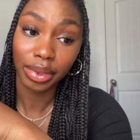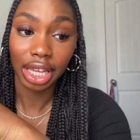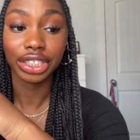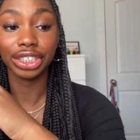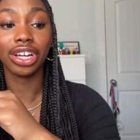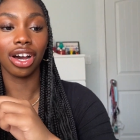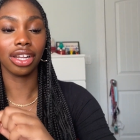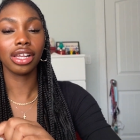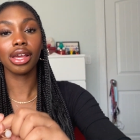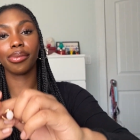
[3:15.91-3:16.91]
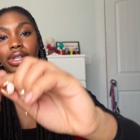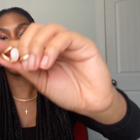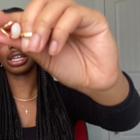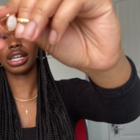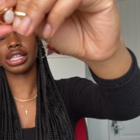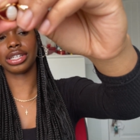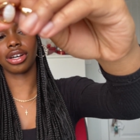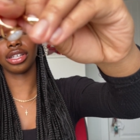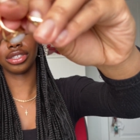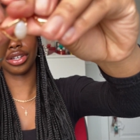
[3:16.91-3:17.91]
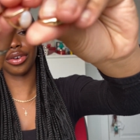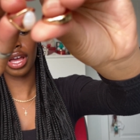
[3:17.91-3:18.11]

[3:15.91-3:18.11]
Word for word: she's gone. But then there are also